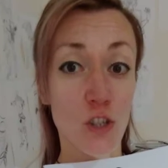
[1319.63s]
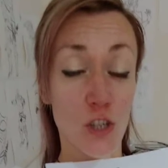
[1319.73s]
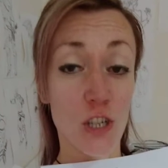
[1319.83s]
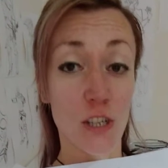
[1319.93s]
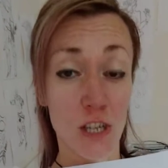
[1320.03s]

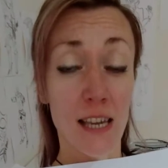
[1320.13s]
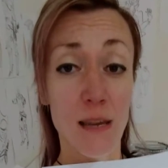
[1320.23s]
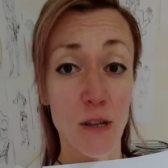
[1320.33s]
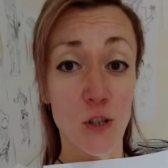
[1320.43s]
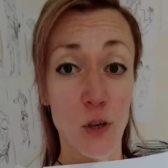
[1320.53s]
to
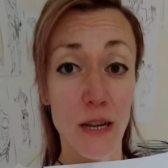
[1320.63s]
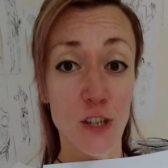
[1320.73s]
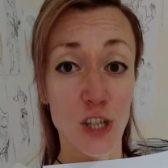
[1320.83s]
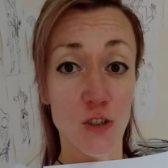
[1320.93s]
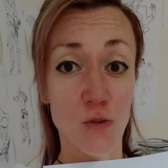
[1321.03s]
keep those two
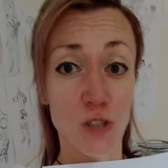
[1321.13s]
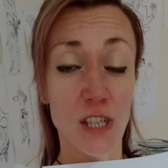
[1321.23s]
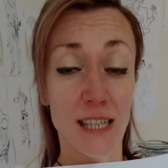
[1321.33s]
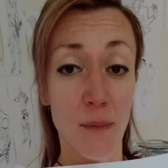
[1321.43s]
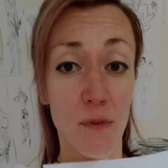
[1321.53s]
energy
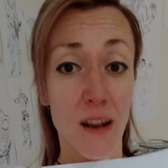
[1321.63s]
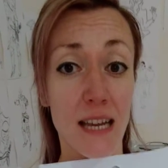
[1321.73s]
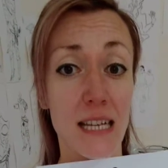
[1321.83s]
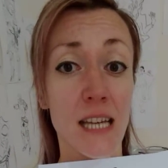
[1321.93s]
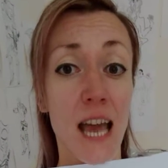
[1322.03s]
sources
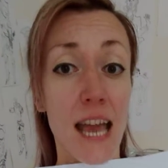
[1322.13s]
separated,